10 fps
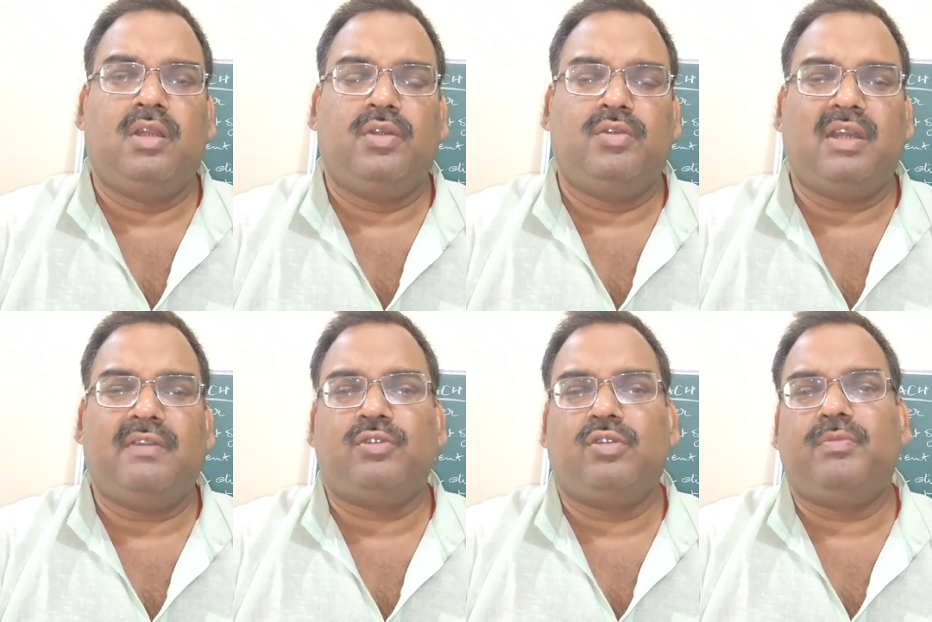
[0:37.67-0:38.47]
you have
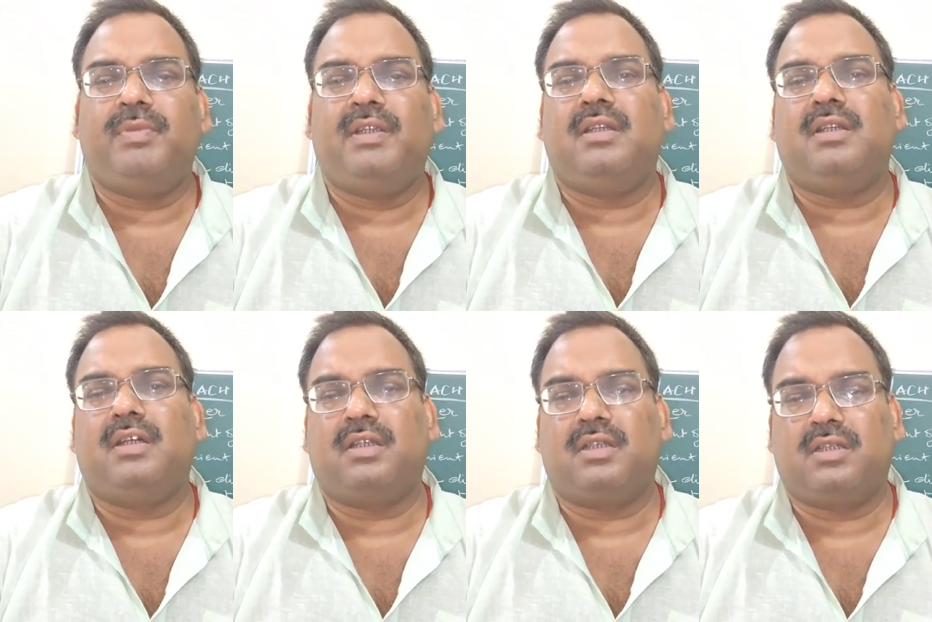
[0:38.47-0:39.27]
to open the
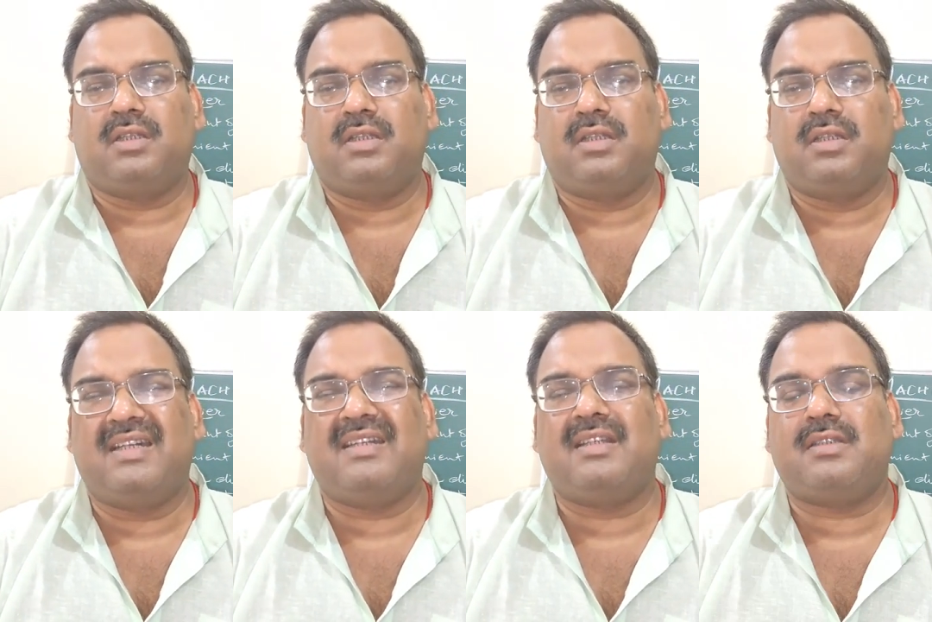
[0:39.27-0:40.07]
nut,
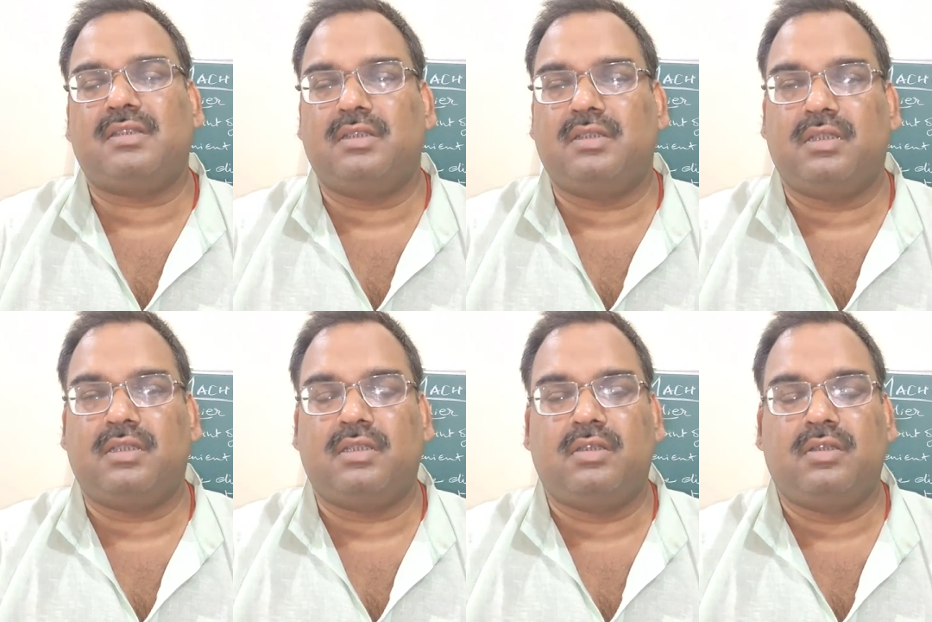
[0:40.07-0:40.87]
a rusted nut.
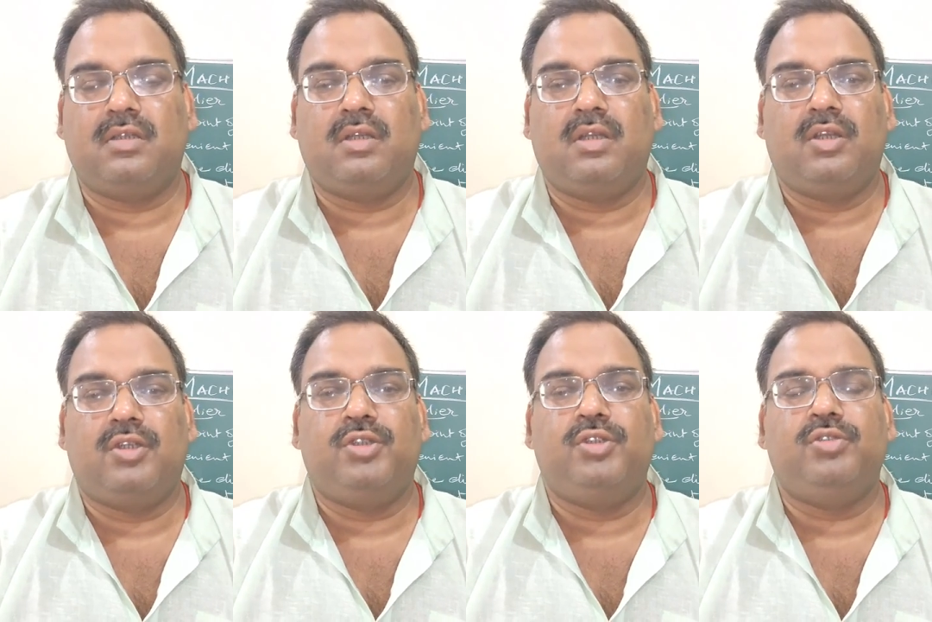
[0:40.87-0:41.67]

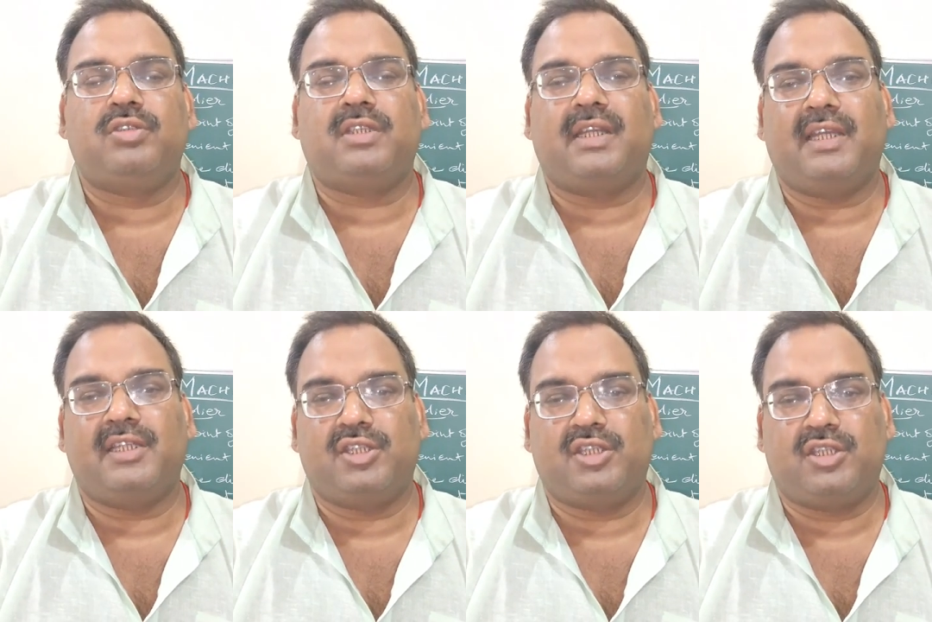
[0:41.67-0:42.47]
Use
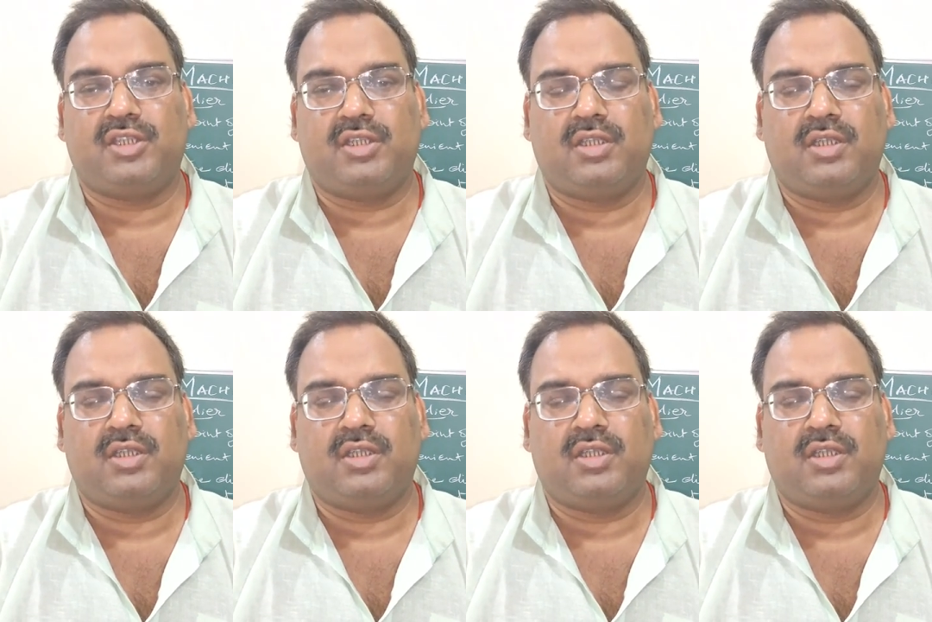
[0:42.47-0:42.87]
wrench.